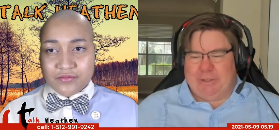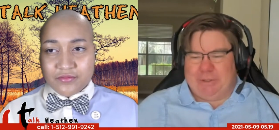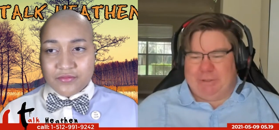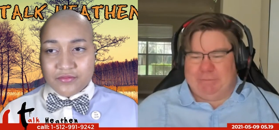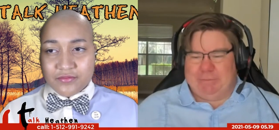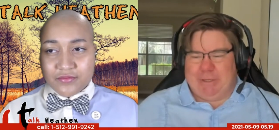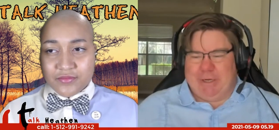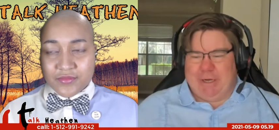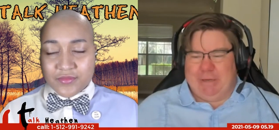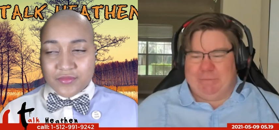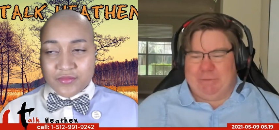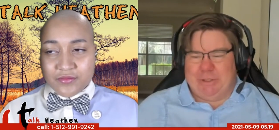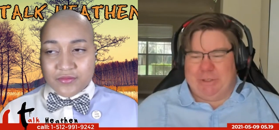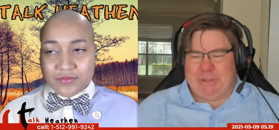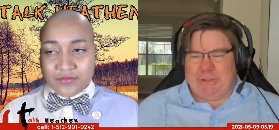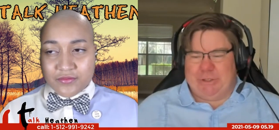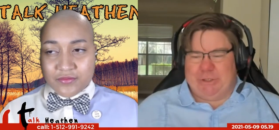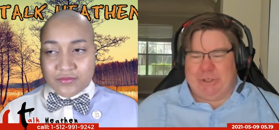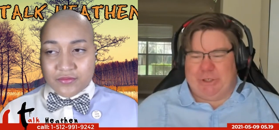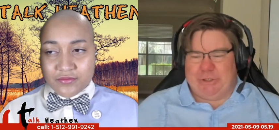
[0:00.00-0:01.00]

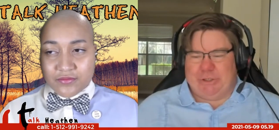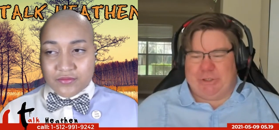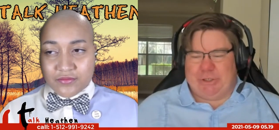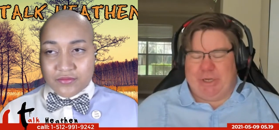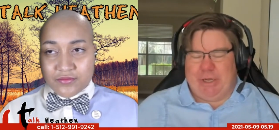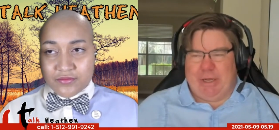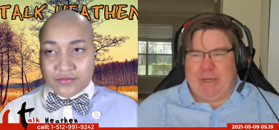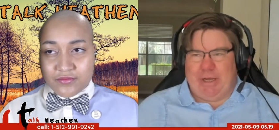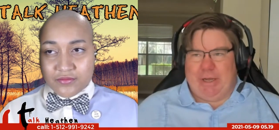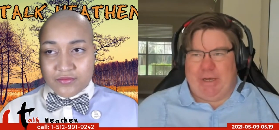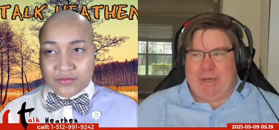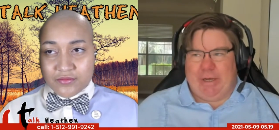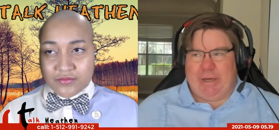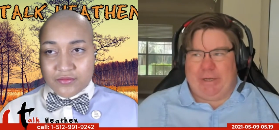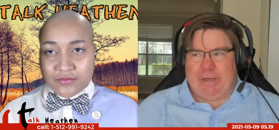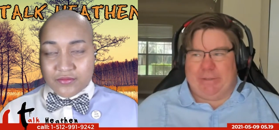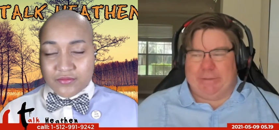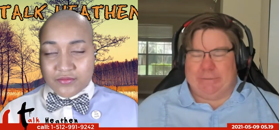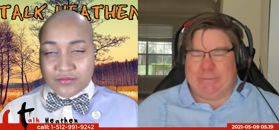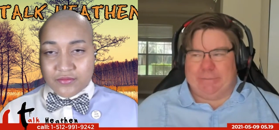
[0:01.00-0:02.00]
Speaker 1: Sometimes it's just a
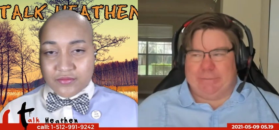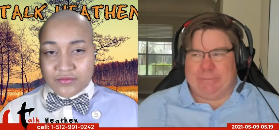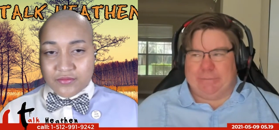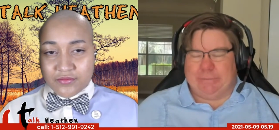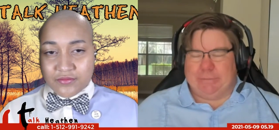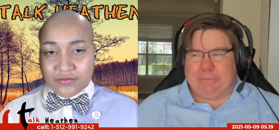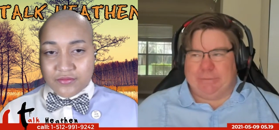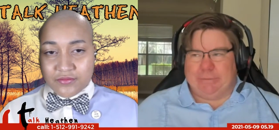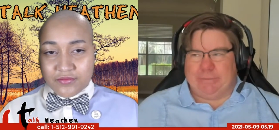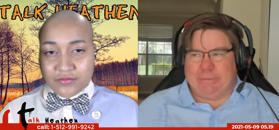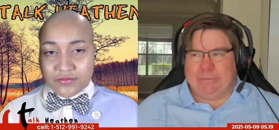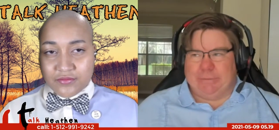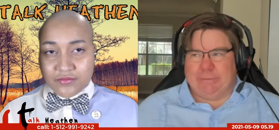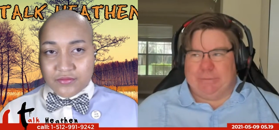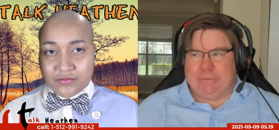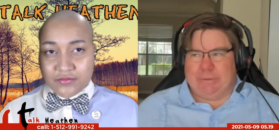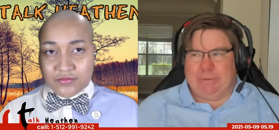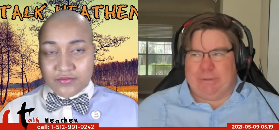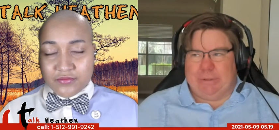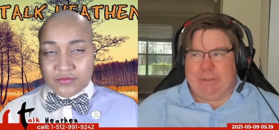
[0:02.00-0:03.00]
uh,
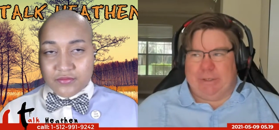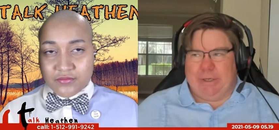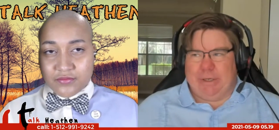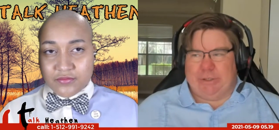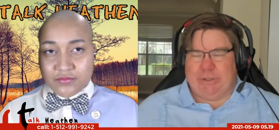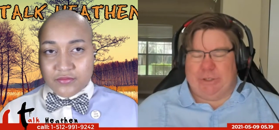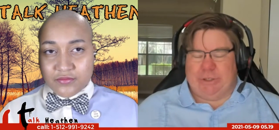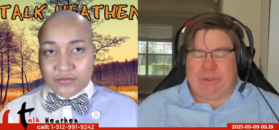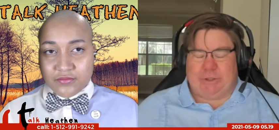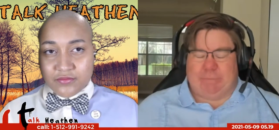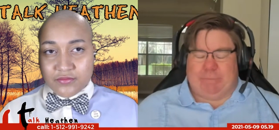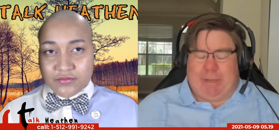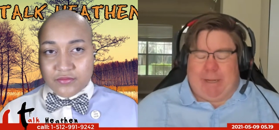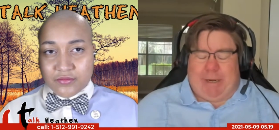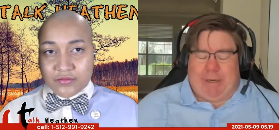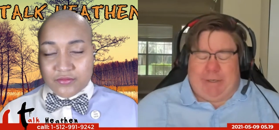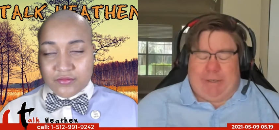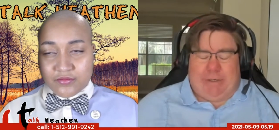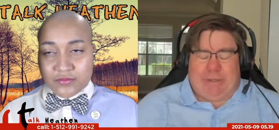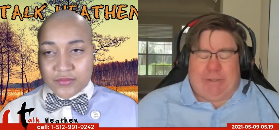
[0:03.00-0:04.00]
it's just a
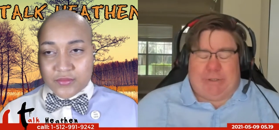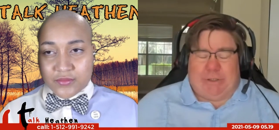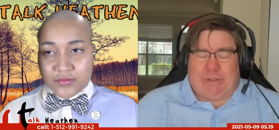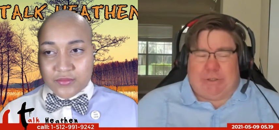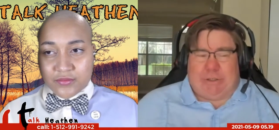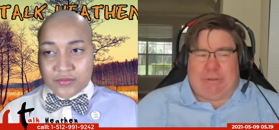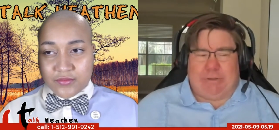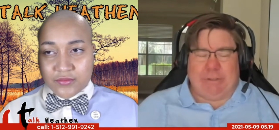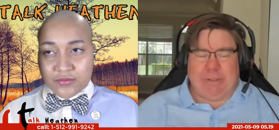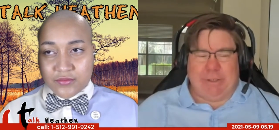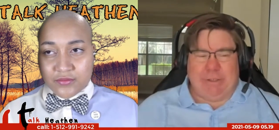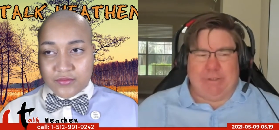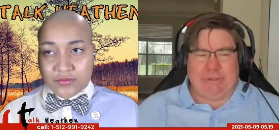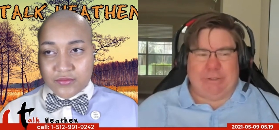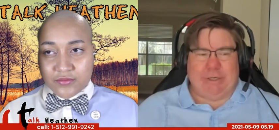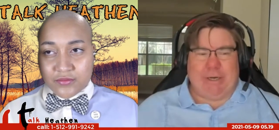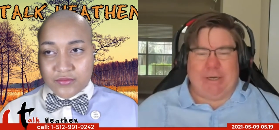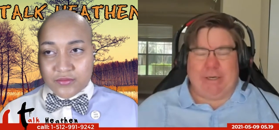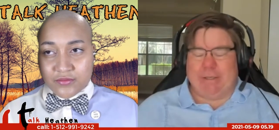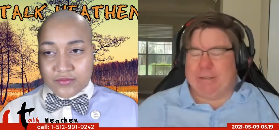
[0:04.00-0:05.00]
platitude. It's just something
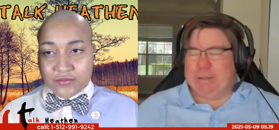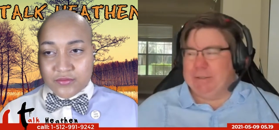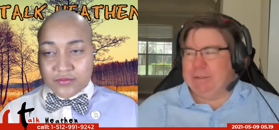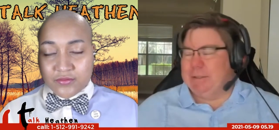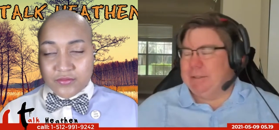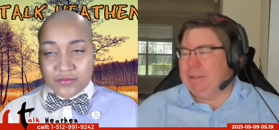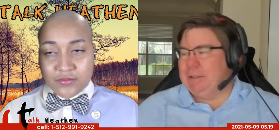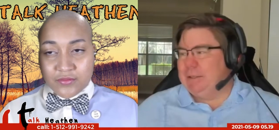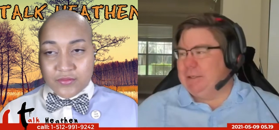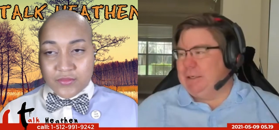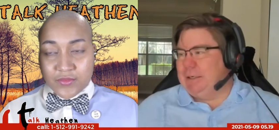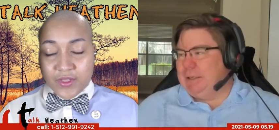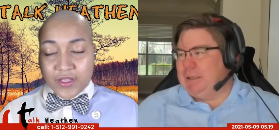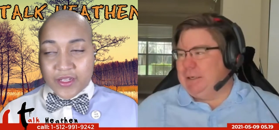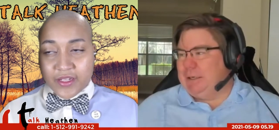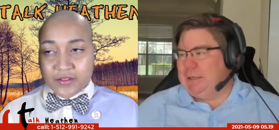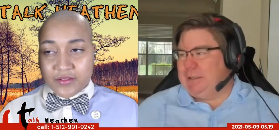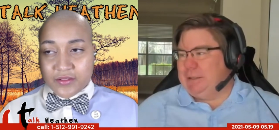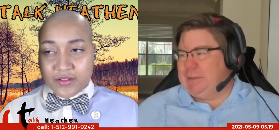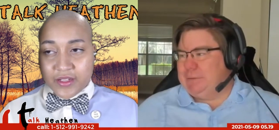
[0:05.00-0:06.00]
you say.
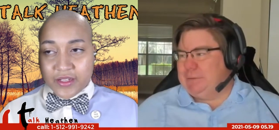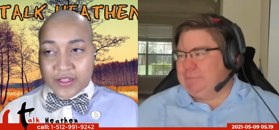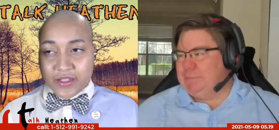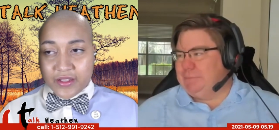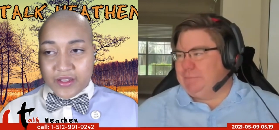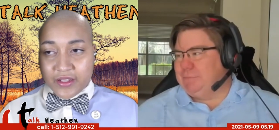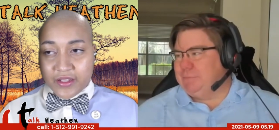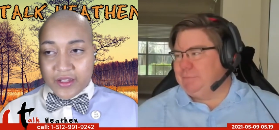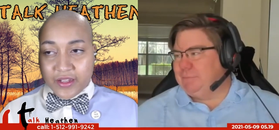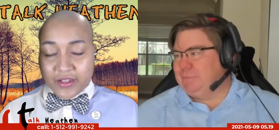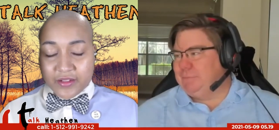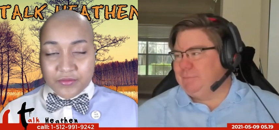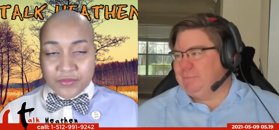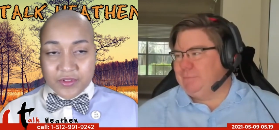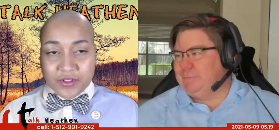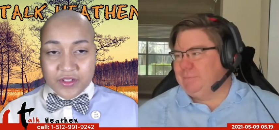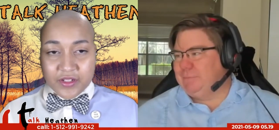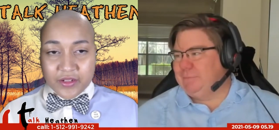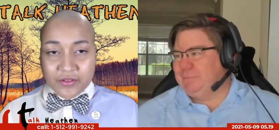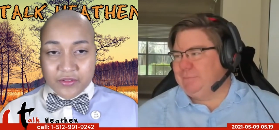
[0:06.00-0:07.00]
Speaker 2: Yeah, um, I, I
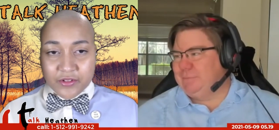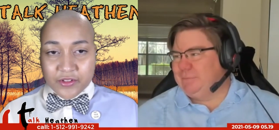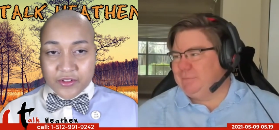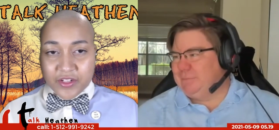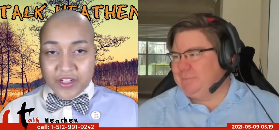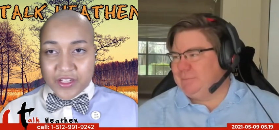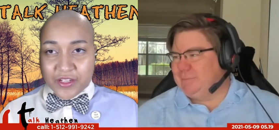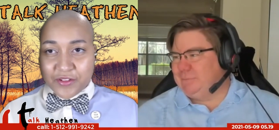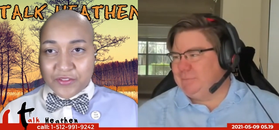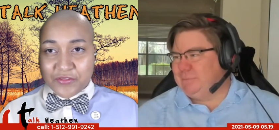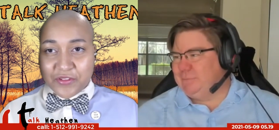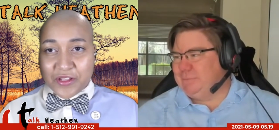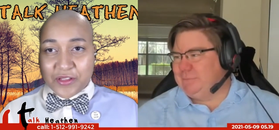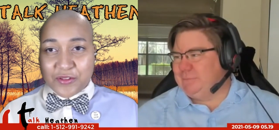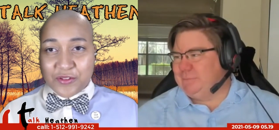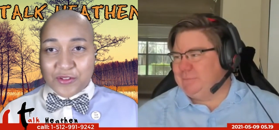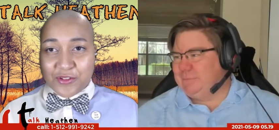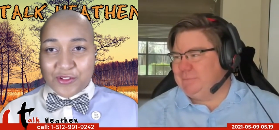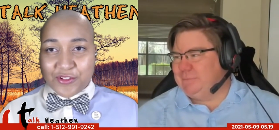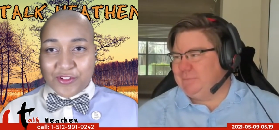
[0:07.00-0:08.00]
would never take
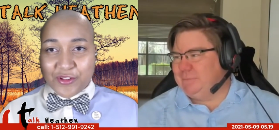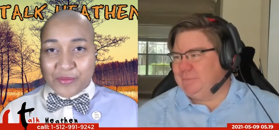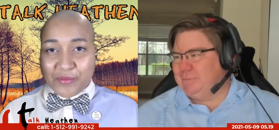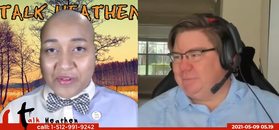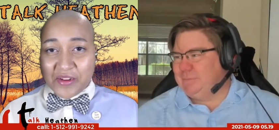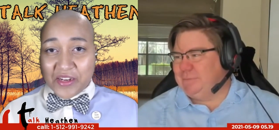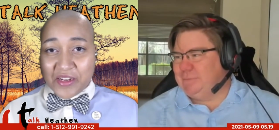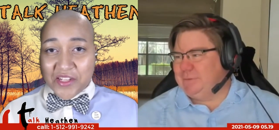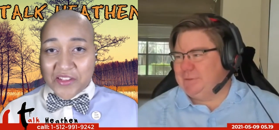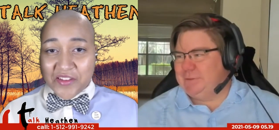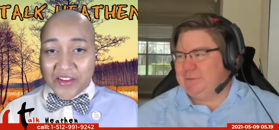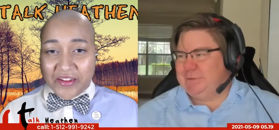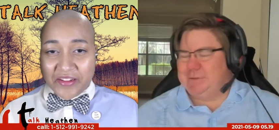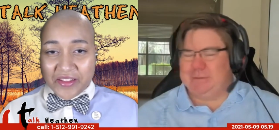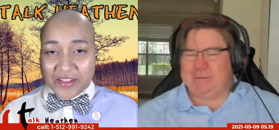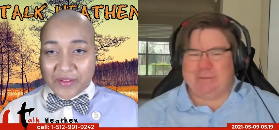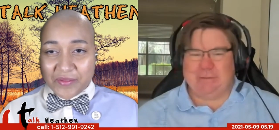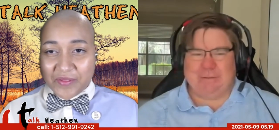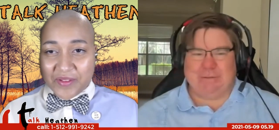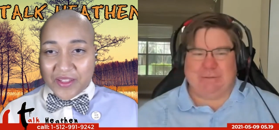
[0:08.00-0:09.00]
offense to somebody
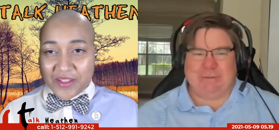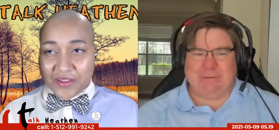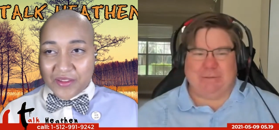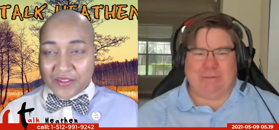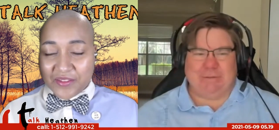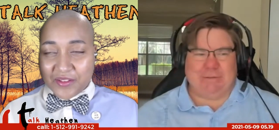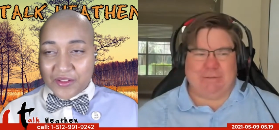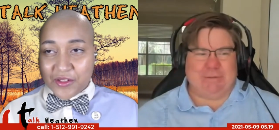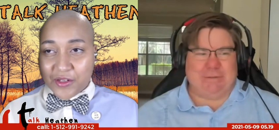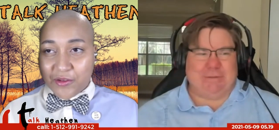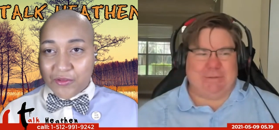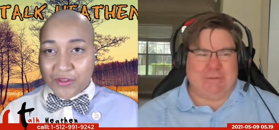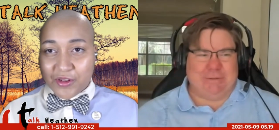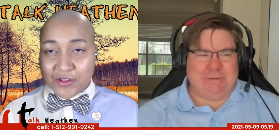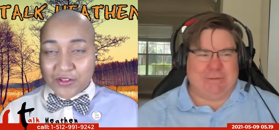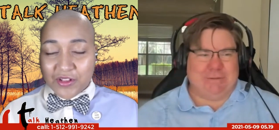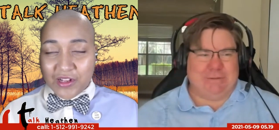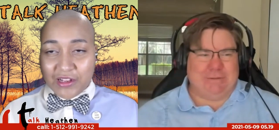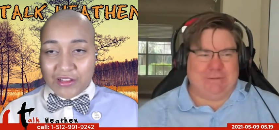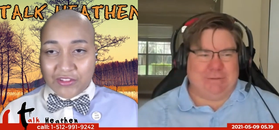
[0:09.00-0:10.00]
telling me, you know,
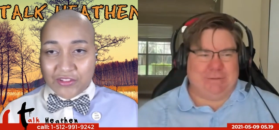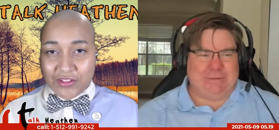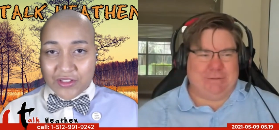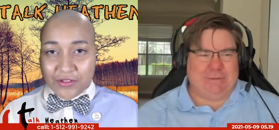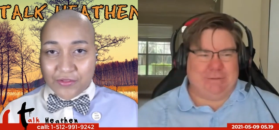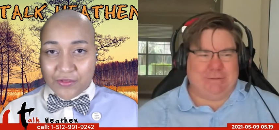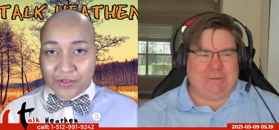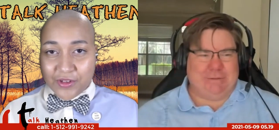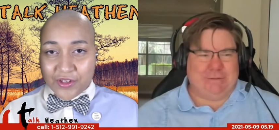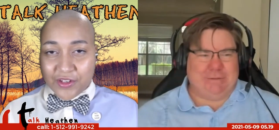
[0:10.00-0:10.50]
that a lost loved